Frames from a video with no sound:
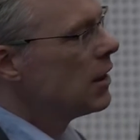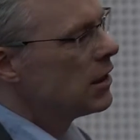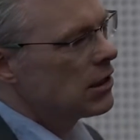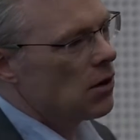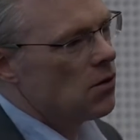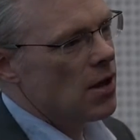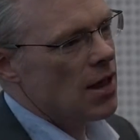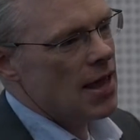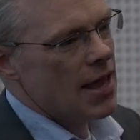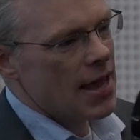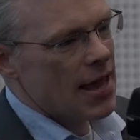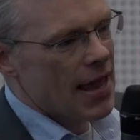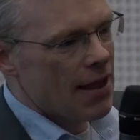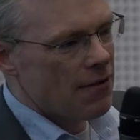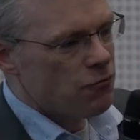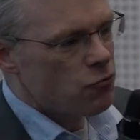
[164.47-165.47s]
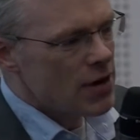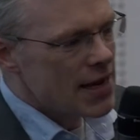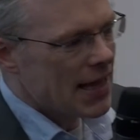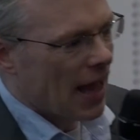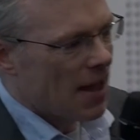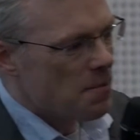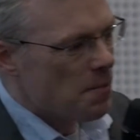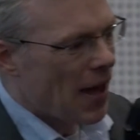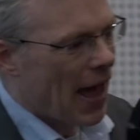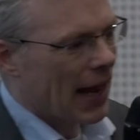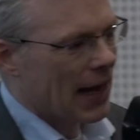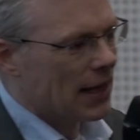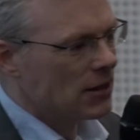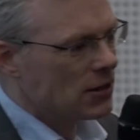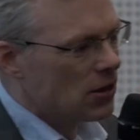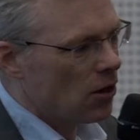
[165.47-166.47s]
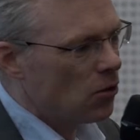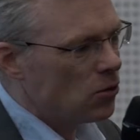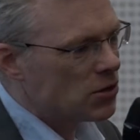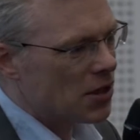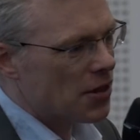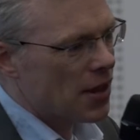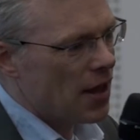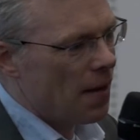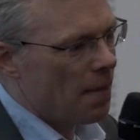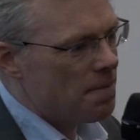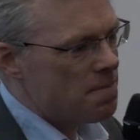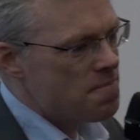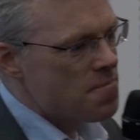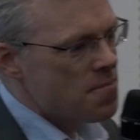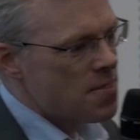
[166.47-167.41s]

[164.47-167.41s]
So if we came back and told her that